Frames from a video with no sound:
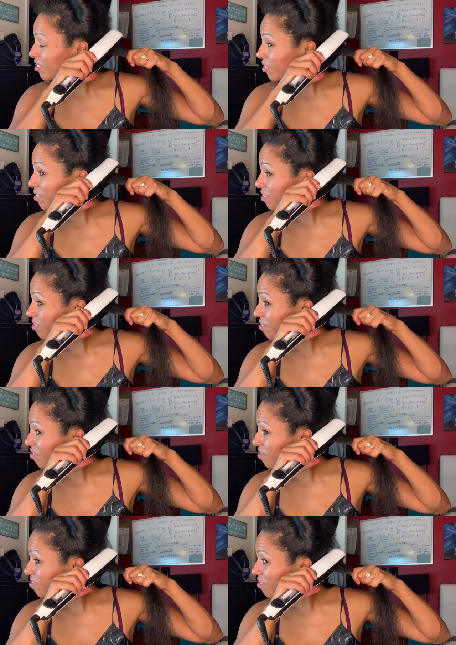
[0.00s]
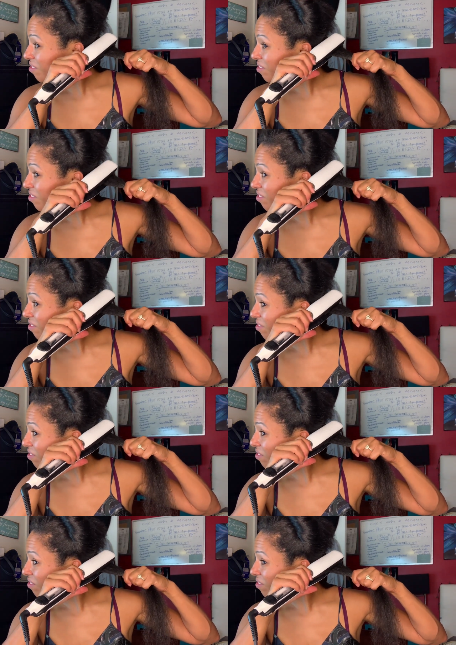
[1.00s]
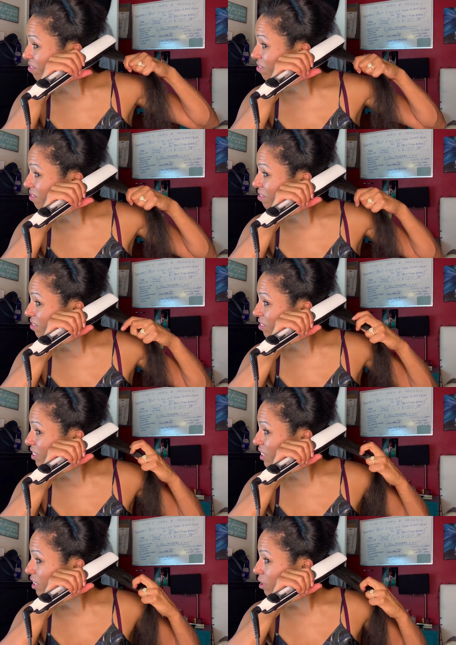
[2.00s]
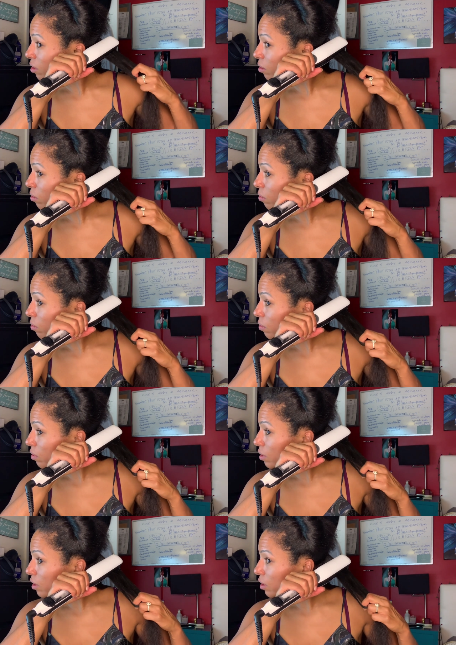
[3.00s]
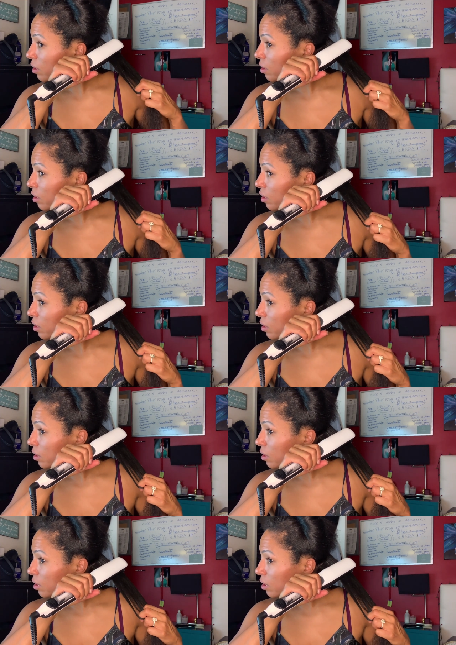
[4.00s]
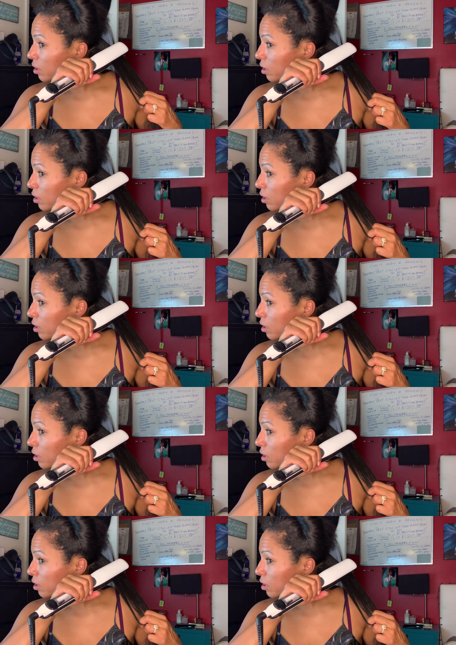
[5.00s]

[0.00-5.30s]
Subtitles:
[no speech]